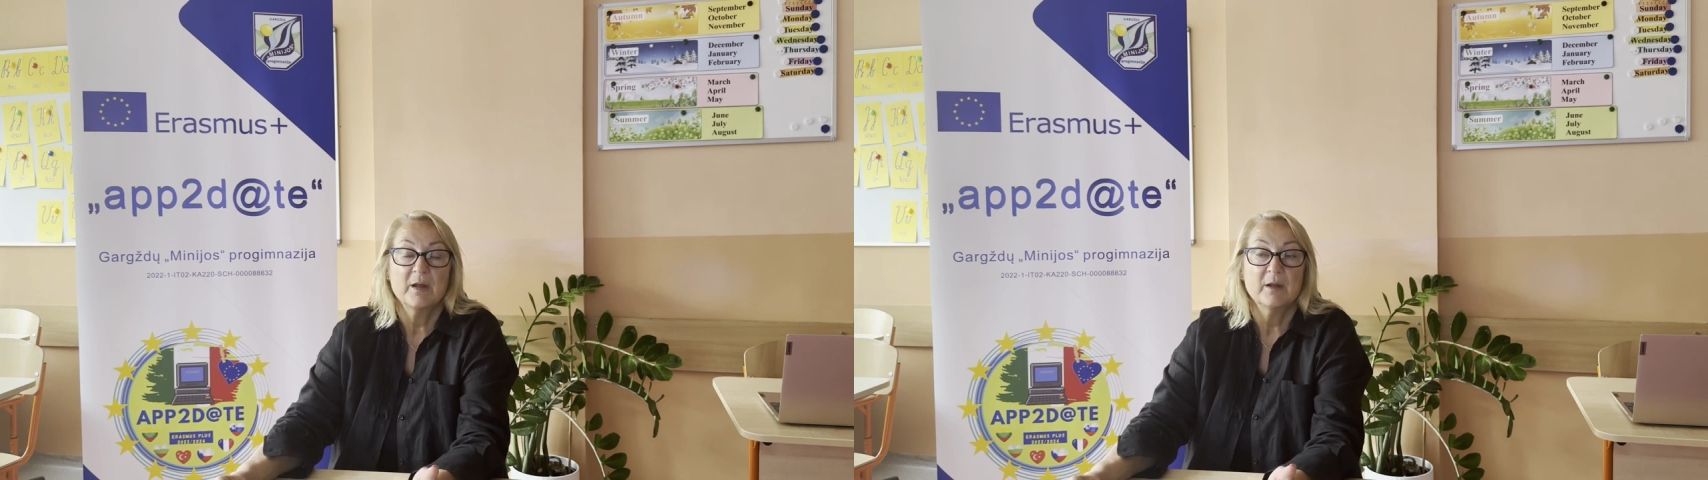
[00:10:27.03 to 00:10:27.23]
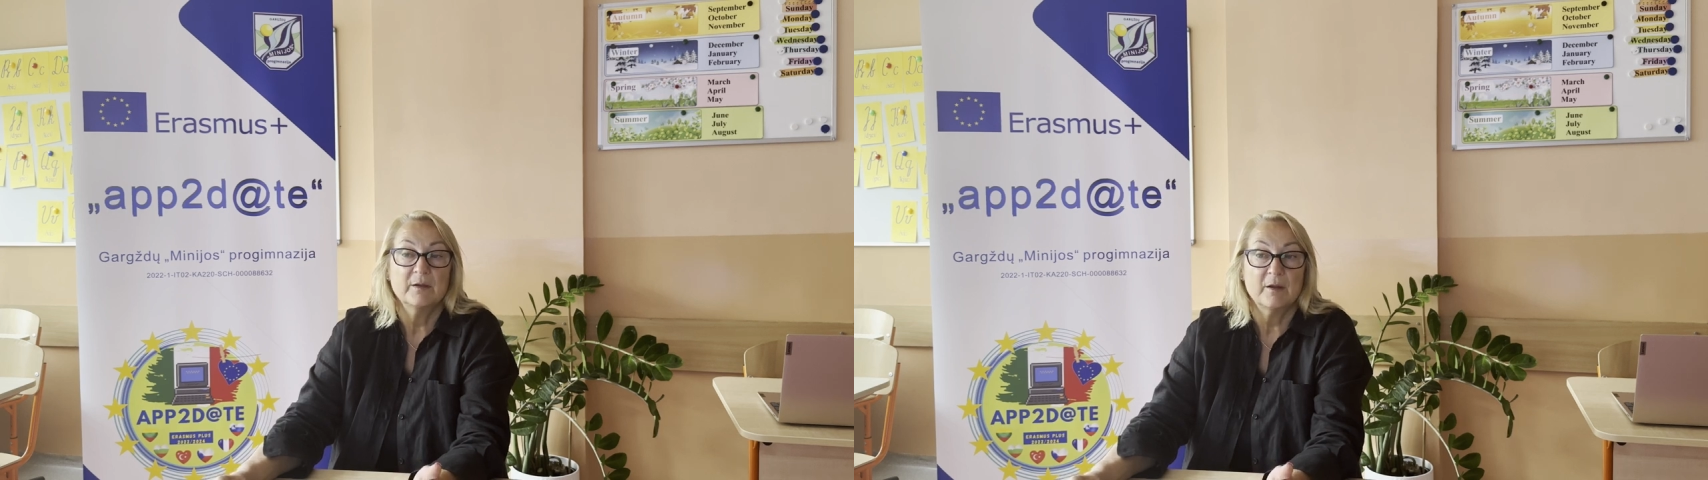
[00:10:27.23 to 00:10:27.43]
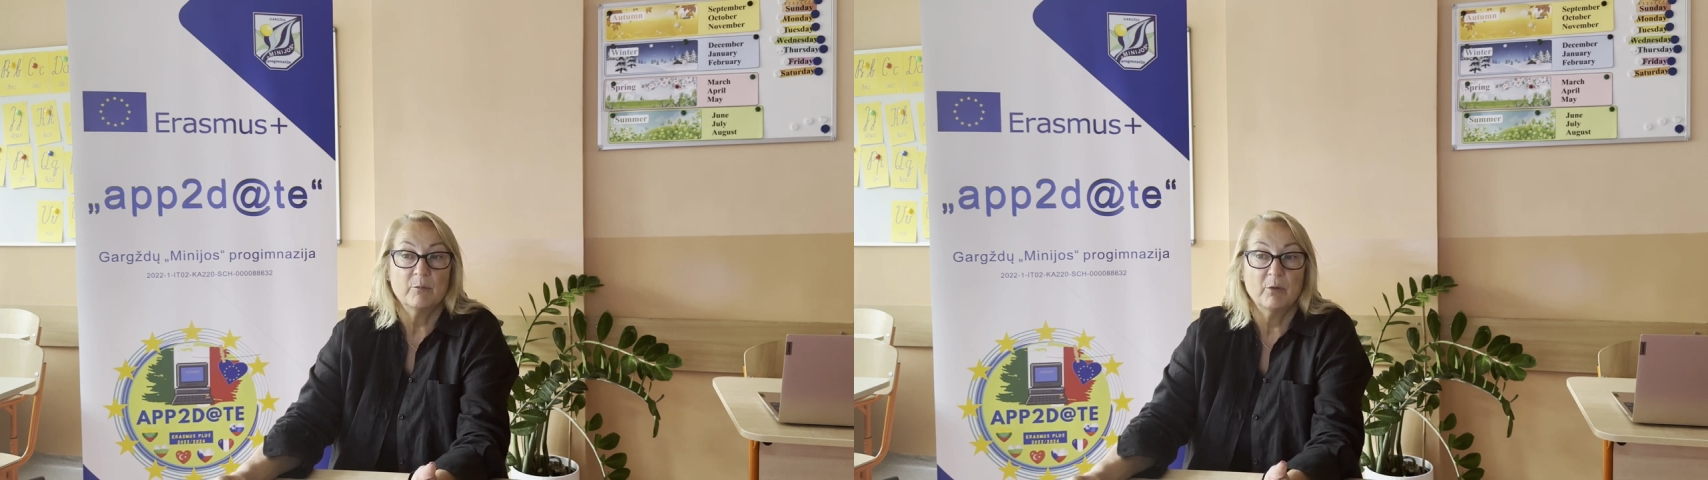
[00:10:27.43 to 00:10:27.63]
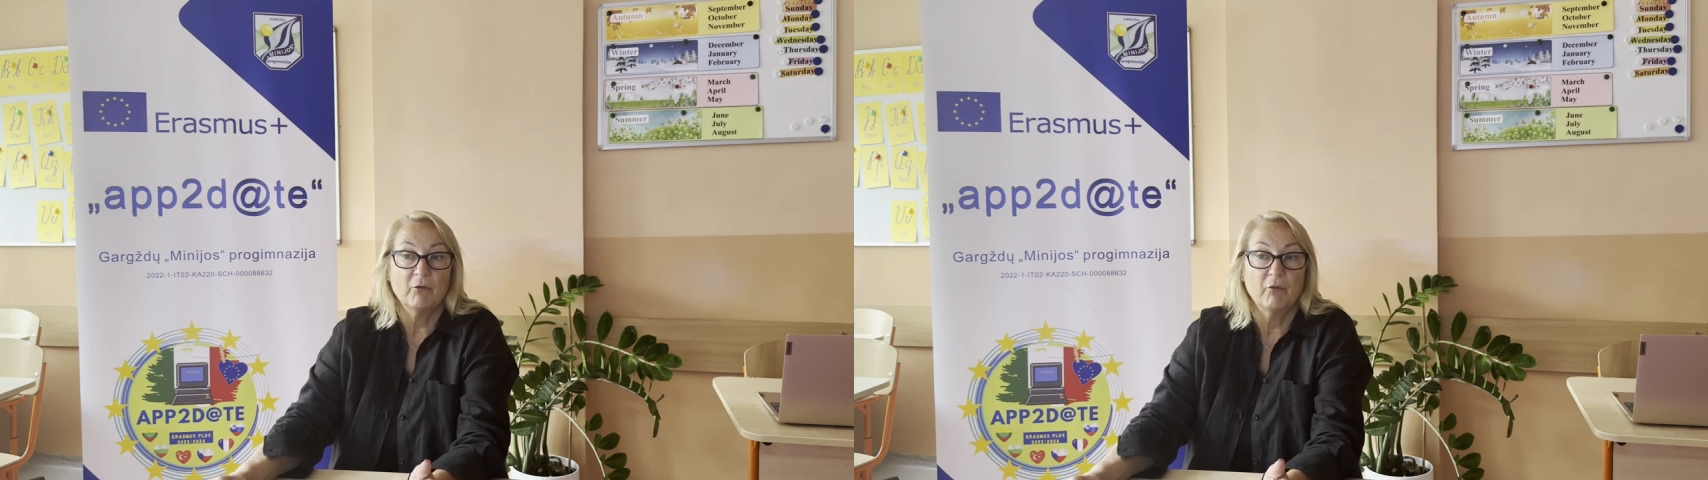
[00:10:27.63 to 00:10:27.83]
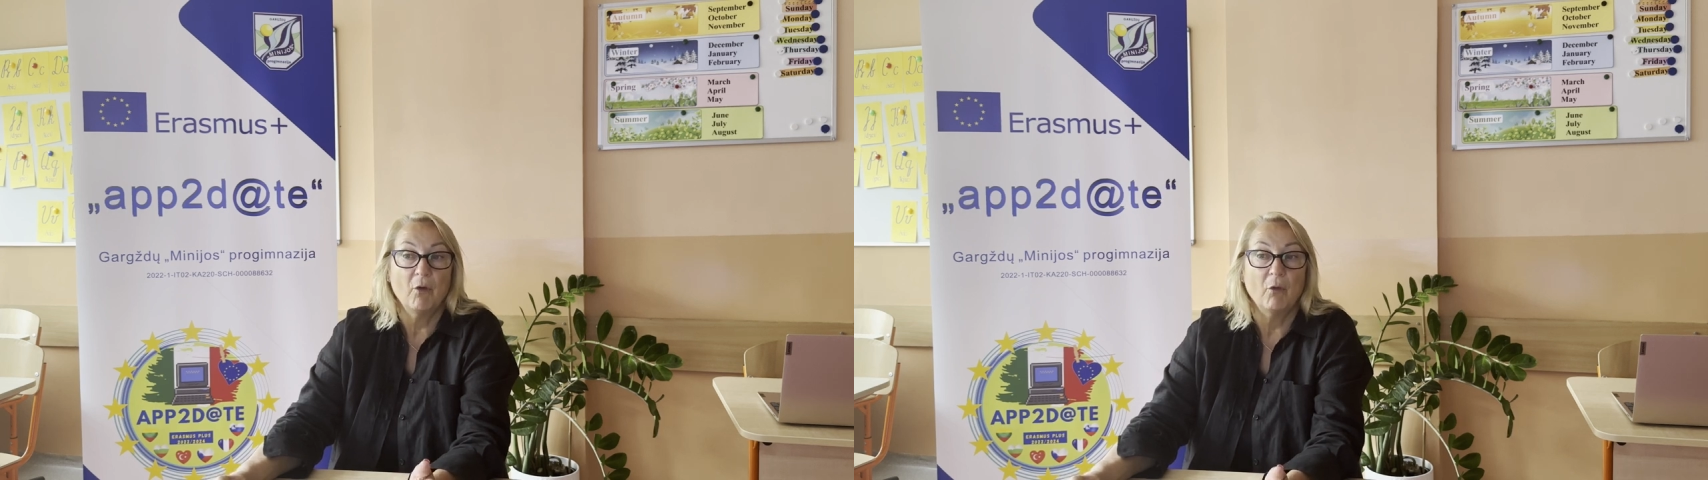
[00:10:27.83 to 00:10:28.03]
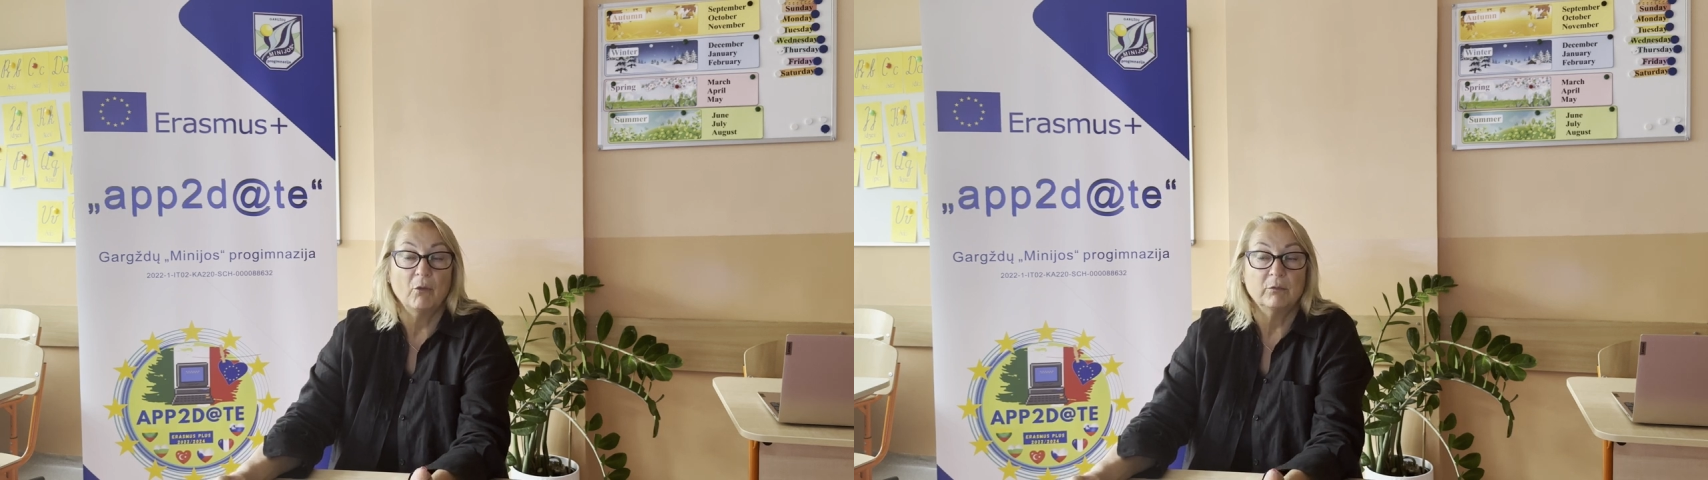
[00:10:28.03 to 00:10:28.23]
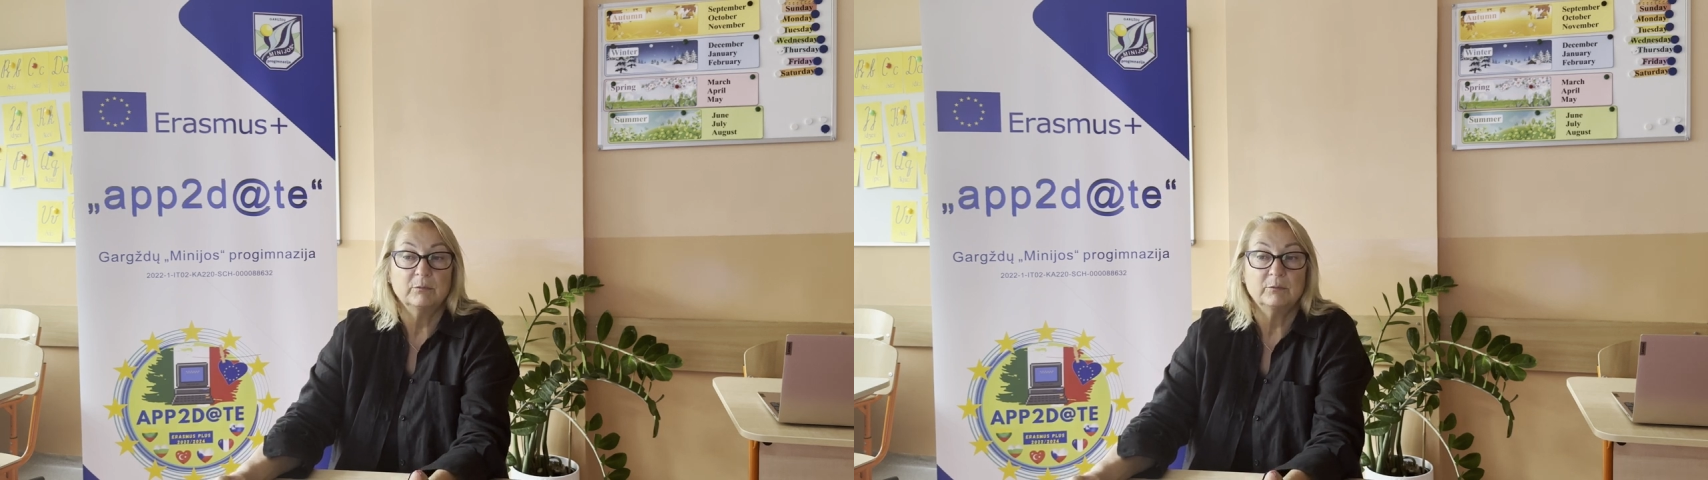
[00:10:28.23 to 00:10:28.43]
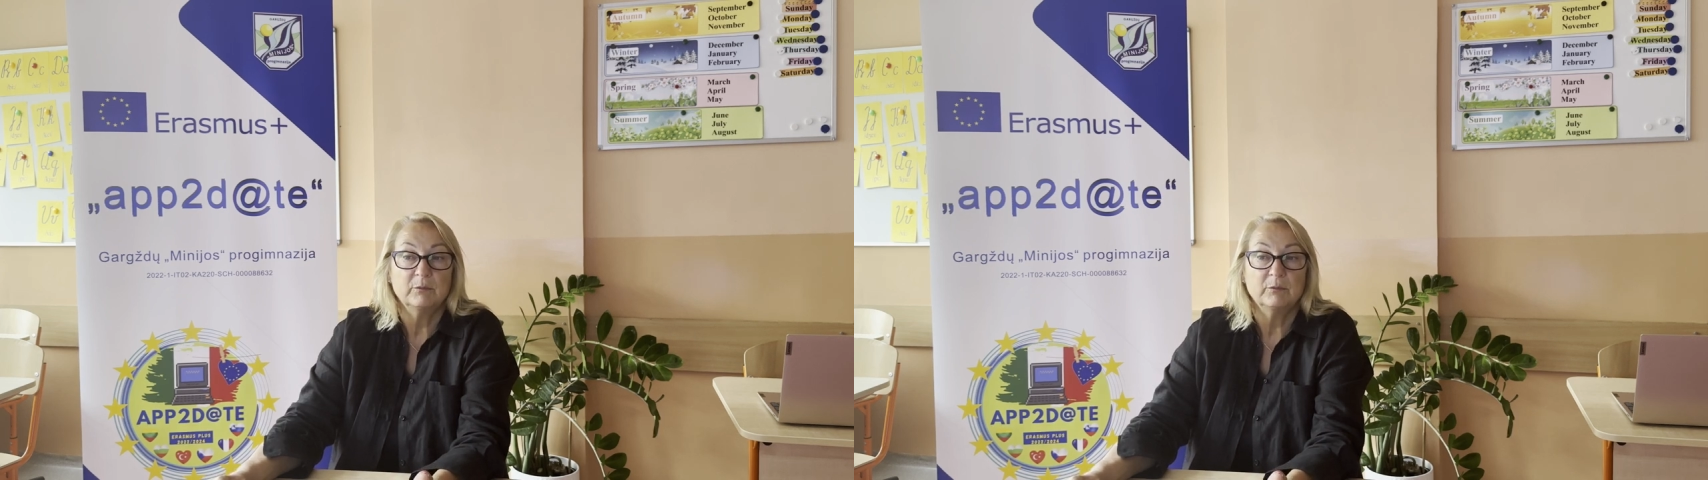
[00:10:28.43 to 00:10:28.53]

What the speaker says: Number 4,